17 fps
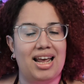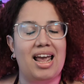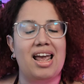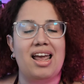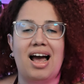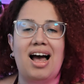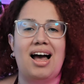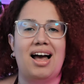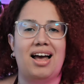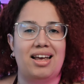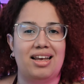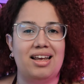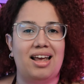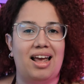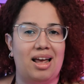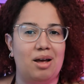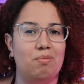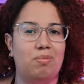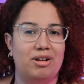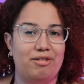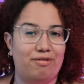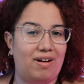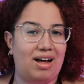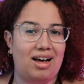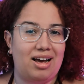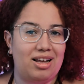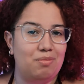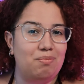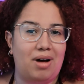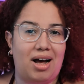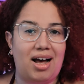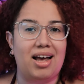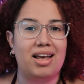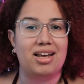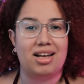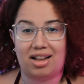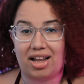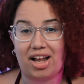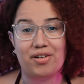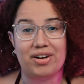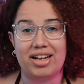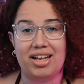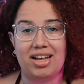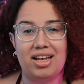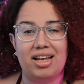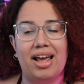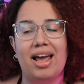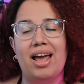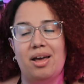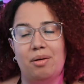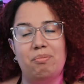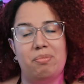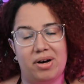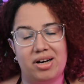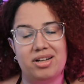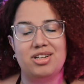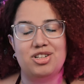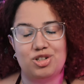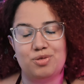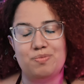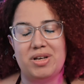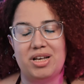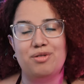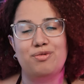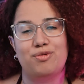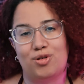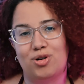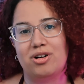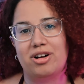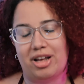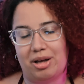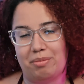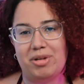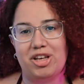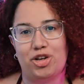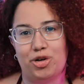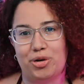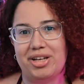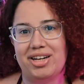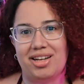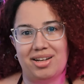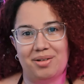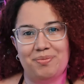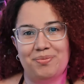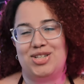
AI amplified my clarity and punished me for ambiguity.